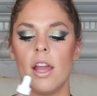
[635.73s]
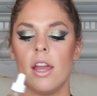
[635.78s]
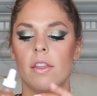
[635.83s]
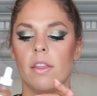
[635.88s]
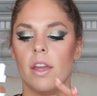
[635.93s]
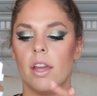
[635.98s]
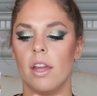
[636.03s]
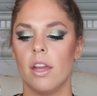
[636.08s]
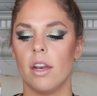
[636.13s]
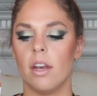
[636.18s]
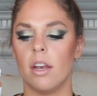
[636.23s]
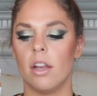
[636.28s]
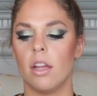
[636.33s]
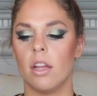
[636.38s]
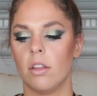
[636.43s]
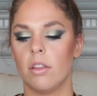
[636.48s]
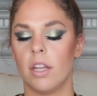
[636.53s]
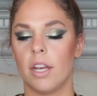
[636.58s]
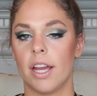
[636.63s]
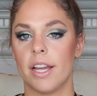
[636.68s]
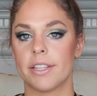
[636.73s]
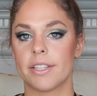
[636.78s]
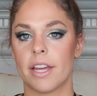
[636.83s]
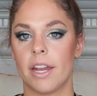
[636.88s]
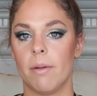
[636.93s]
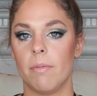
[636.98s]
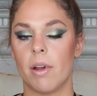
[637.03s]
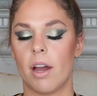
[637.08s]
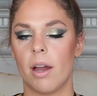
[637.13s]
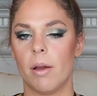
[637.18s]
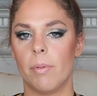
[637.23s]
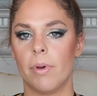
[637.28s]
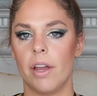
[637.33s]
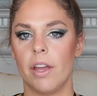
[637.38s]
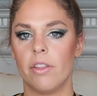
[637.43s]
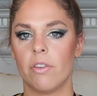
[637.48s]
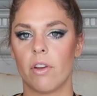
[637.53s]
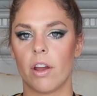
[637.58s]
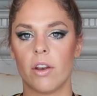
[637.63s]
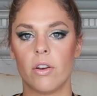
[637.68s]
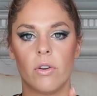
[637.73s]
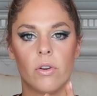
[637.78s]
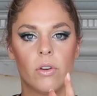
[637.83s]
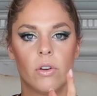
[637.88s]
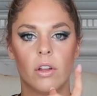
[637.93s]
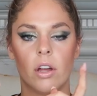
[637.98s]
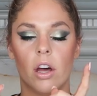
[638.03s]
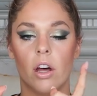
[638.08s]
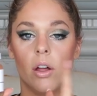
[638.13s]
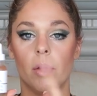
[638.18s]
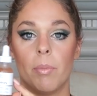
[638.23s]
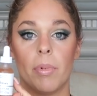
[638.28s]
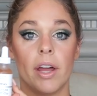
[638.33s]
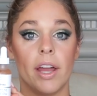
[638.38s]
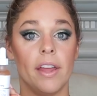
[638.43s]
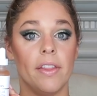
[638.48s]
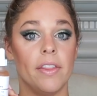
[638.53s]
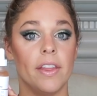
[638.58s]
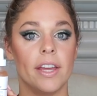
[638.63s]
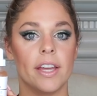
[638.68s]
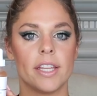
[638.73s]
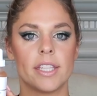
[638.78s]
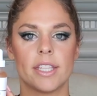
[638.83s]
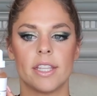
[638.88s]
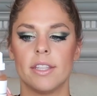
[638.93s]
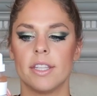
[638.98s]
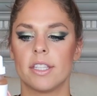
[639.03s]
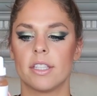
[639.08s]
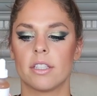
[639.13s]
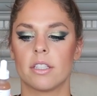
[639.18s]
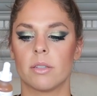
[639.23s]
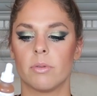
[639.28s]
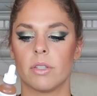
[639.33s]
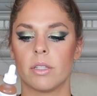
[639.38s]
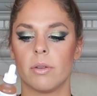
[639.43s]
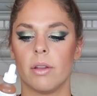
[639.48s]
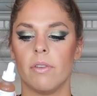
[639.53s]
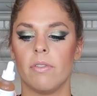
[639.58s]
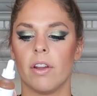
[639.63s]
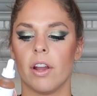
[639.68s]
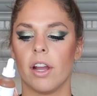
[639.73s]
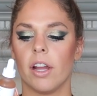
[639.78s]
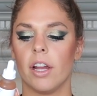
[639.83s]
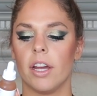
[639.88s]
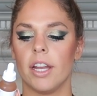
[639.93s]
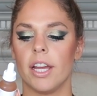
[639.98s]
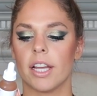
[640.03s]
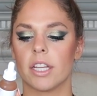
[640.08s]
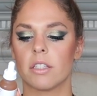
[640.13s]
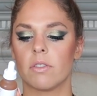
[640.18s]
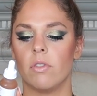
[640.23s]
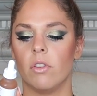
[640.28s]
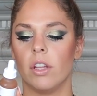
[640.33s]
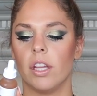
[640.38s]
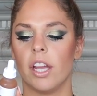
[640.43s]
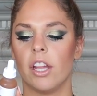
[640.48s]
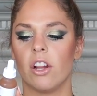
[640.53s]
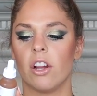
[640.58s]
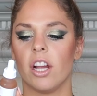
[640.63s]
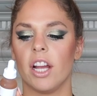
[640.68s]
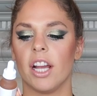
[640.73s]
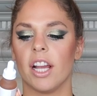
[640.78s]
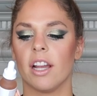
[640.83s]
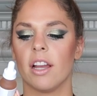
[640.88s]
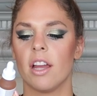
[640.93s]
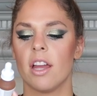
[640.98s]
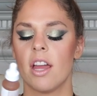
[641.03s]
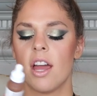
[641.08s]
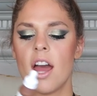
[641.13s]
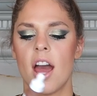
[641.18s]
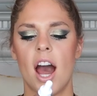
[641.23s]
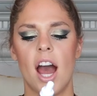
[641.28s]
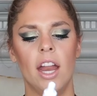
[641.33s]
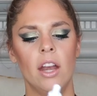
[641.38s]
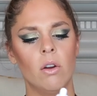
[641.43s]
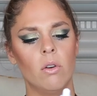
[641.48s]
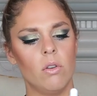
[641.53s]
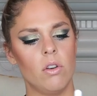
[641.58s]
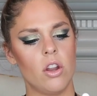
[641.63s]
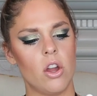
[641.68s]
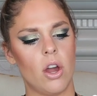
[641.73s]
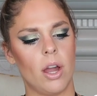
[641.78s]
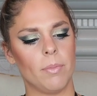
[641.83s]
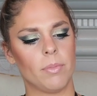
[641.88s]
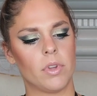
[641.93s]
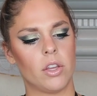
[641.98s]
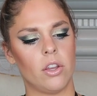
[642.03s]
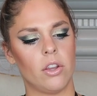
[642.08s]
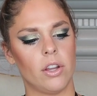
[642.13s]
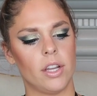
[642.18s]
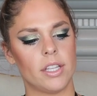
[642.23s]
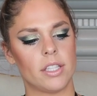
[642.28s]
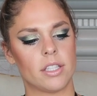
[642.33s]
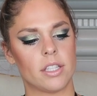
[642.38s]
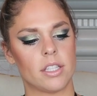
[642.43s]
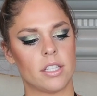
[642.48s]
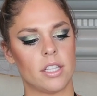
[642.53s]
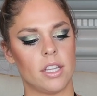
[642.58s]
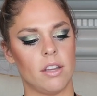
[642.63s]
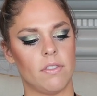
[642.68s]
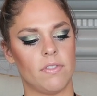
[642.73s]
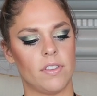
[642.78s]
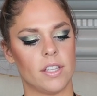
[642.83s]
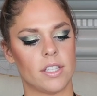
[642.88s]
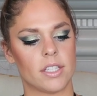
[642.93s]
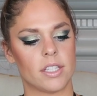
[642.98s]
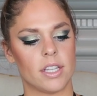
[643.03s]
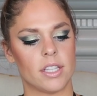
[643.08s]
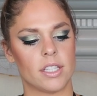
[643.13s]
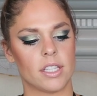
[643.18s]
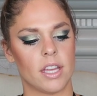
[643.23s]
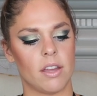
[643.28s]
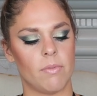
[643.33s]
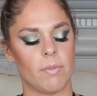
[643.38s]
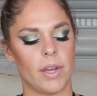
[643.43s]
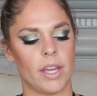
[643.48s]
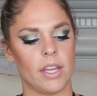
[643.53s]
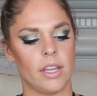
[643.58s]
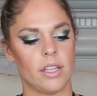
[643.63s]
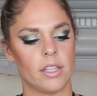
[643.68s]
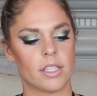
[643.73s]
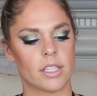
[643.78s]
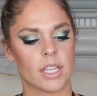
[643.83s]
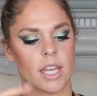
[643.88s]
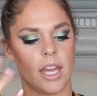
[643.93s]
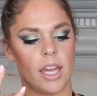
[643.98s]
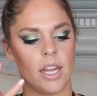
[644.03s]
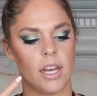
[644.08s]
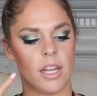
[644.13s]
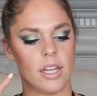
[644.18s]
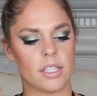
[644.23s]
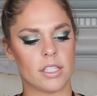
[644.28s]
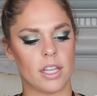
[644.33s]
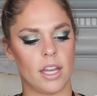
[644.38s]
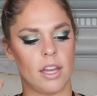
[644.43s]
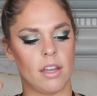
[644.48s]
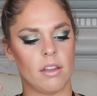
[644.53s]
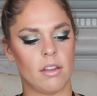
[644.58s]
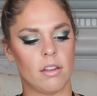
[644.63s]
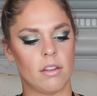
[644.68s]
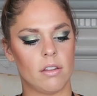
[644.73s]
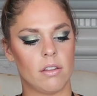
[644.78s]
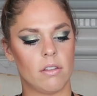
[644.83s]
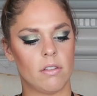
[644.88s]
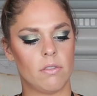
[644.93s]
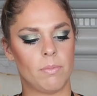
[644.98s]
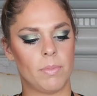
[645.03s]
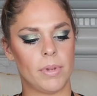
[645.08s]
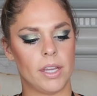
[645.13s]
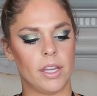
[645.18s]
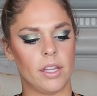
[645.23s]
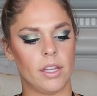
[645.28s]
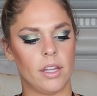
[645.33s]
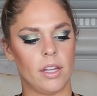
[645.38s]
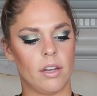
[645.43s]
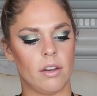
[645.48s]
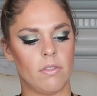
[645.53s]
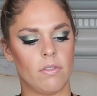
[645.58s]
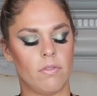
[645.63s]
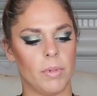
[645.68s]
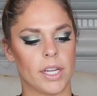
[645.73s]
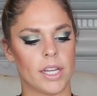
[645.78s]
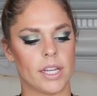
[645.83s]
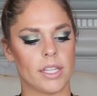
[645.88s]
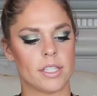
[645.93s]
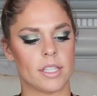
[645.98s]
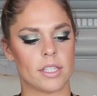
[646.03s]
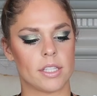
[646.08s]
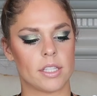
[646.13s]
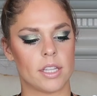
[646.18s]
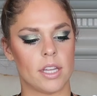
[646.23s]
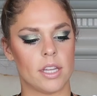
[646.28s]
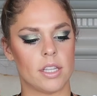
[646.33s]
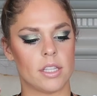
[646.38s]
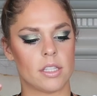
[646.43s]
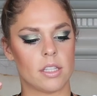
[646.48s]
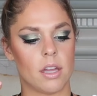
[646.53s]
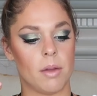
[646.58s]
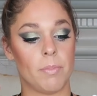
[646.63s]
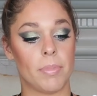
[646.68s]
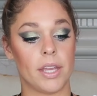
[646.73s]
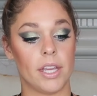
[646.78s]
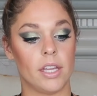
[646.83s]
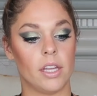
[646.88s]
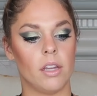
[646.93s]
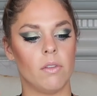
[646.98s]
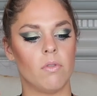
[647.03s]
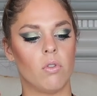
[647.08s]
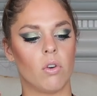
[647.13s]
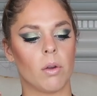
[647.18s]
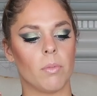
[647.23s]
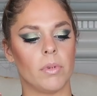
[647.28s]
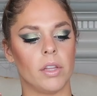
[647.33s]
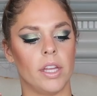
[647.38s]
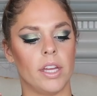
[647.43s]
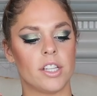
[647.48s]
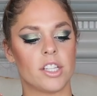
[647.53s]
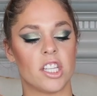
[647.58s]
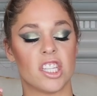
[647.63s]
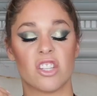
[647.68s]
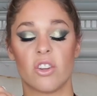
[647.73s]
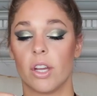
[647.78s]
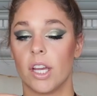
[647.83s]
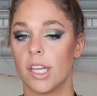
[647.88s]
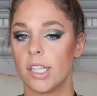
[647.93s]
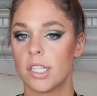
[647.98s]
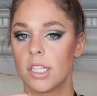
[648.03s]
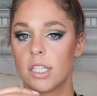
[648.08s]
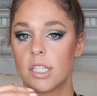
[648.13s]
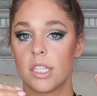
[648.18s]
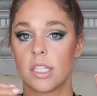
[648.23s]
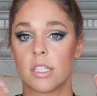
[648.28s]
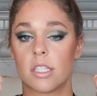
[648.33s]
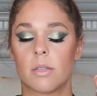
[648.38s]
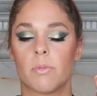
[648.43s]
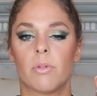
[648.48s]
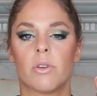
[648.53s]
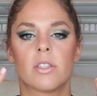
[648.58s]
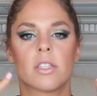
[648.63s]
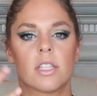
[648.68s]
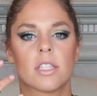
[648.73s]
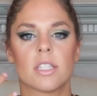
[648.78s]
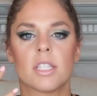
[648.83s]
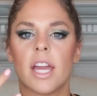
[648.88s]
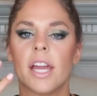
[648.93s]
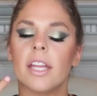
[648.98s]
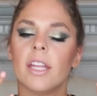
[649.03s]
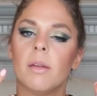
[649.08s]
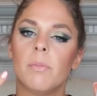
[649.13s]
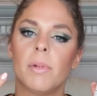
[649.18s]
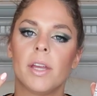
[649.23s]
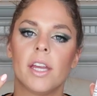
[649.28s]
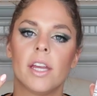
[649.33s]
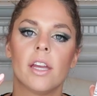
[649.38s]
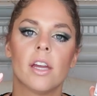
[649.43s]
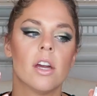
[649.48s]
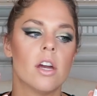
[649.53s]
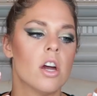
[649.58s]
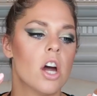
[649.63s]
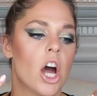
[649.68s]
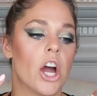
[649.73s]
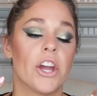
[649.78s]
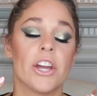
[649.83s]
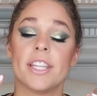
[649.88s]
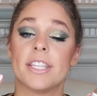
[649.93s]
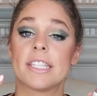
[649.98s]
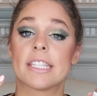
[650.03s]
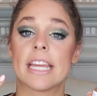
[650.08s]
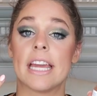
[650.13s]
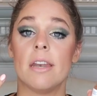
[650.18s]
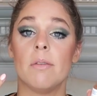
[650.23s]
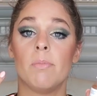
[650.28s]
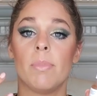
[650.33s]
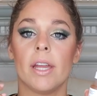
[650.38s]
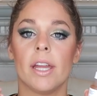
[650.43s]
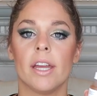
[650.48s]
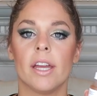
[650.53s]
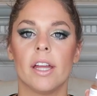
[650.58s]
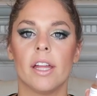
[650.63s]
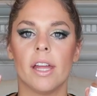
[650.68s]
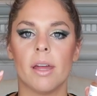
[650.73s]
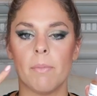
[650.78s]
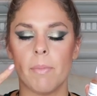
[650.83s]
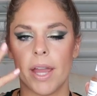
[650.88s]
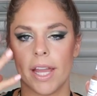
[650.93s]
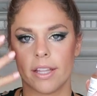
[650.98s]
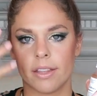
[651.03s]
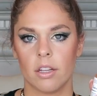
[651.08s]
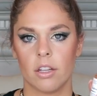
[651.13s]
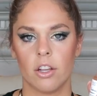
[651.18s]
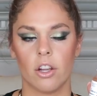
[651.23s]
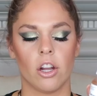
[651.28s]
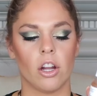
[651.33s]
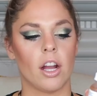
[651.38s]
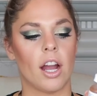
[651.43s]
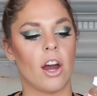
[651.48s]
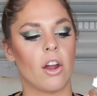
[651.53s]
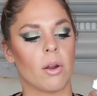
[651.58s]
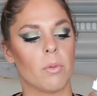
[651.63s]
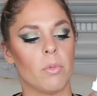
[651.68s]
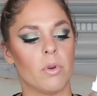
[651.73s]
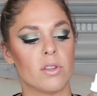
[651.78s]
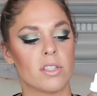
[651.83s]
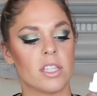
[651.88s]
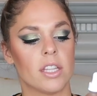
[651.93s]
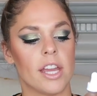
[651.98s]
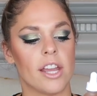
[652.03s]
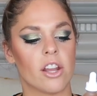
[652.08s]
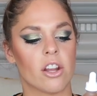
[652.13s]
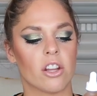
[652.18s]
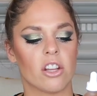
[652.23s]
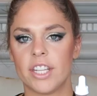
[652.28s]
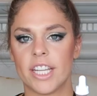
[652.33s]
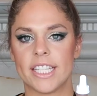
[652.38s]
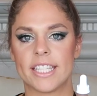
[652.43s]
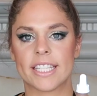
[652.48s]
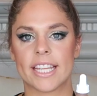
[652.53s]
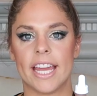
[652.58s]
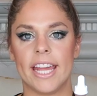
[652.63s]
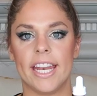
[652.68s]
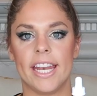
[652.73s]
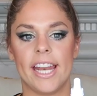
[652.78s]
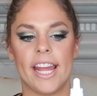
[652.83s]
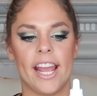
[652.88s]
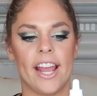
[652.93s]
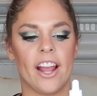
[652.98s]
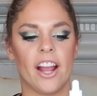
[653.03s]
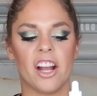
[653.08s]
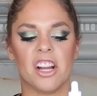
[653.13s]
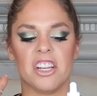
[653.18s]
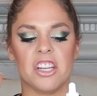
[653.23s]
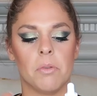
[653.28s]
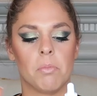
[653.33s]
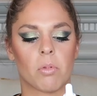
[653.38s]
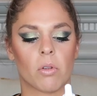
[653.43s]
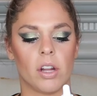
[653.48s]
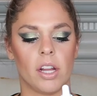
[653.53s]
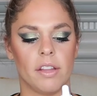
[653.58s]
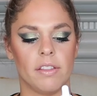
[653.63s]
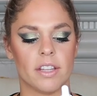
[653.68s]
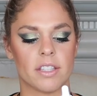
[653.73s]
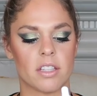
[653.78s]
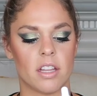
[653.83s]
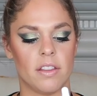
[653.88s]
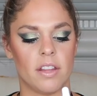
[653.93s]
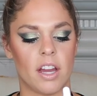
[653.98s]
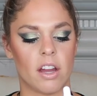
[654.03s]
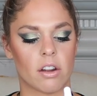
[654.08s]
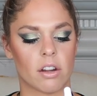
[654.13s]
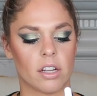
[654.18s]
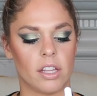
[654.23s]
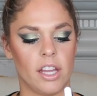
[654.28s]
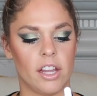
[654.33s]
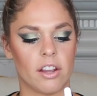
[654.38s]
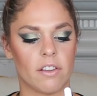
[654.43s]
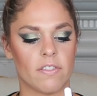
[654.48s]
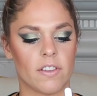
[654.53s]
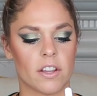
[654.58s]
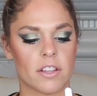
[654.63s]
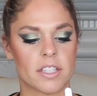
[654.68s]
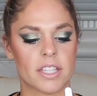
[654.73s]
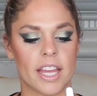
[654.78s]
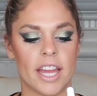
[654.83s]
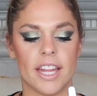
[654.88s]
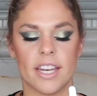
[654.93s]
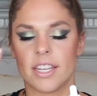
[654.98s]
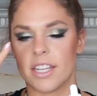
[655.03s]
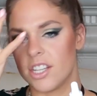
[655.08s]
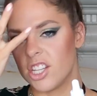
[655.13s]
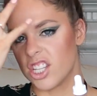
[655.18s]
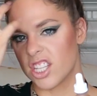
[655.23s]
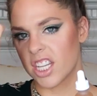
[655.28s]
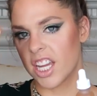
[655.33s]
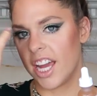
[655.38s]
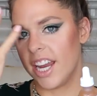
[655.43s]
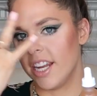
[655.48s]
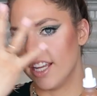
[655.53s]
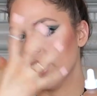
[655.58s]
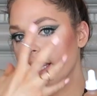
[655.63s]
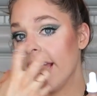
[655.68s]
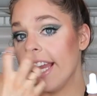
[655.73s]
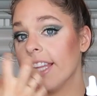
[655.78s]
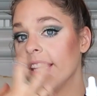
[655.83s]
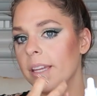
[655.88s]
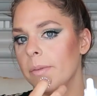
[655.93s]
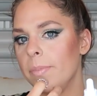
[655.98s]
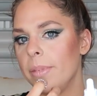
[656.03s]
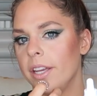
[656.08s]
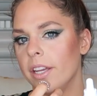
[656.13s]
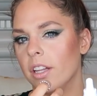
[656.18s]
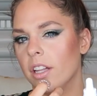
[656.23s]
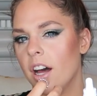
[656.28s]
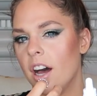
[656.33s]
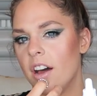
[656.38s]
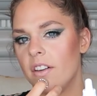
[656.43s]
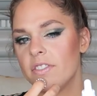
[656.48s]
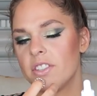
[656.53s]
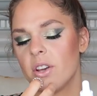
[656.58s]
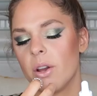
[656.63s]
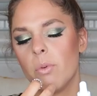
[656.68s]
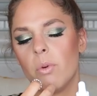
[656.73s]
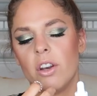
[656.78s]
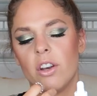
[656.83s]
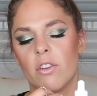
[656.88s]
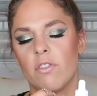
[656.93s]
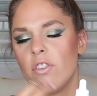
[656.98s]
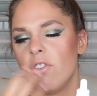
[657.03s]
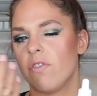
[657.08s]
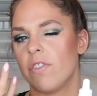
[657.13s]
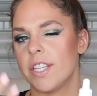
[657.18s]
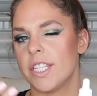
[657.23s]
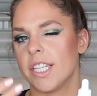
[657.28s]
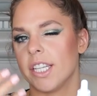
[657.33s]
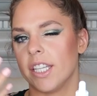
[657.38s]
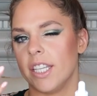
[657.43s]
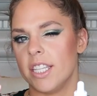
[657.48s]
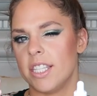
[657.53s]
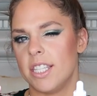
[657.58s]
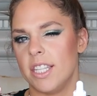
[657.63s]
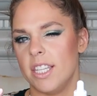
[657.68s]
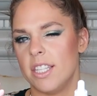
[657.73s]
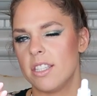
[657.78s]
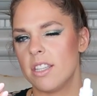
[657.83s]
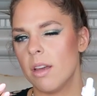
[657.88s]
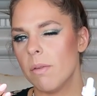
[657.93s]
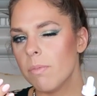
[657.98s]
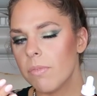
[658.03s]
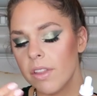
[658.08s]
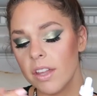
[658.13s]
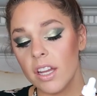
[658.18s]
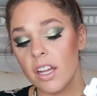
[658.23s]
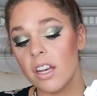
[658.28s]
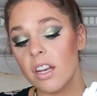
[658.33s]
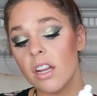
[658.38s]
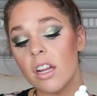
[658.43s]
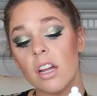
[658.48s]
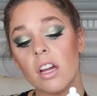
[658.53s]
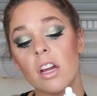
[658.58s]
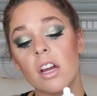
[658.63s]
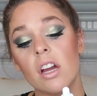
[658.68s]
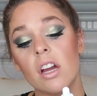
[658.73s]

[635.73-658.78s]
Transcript: And then the nights that I'm not applying the retinol, I'll apply this. And this is supposed to be a very good exfoliator. And I don't know, I'm curious to see if this does give my skin a slight peeling, because it says a peeling formulation. So I guess this is supposed to slightly be a good skin peel and make your outermost layer, your dead skin and hair and debris that's on the outer layer of your skin, to just kind of lightly peel off. So I wonder if you physically see something.